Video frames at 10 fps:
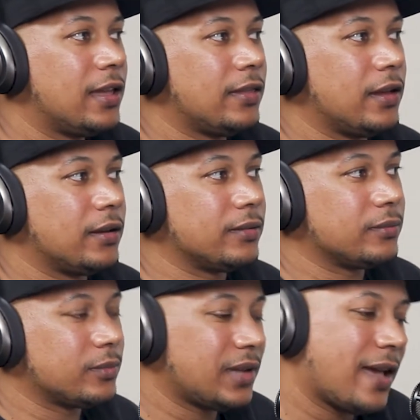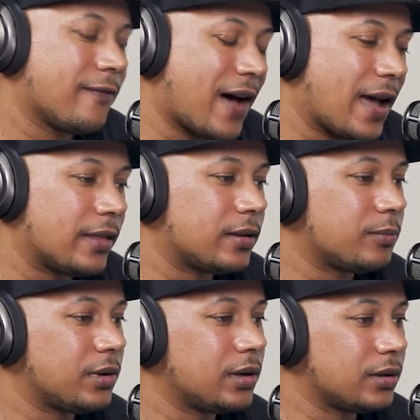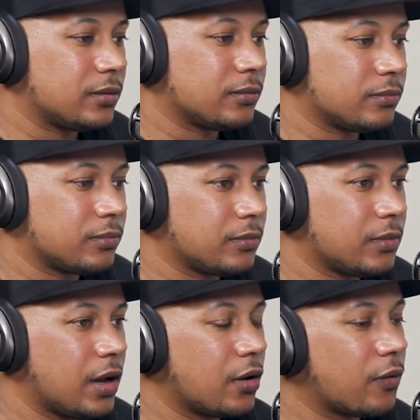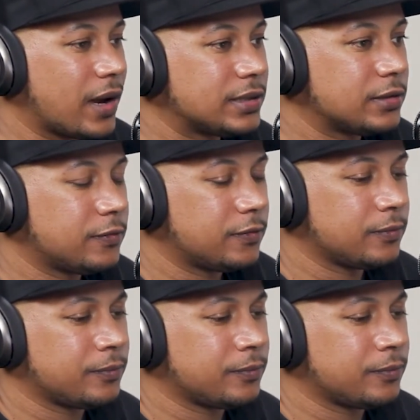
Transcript: They're not violent, but aggressive,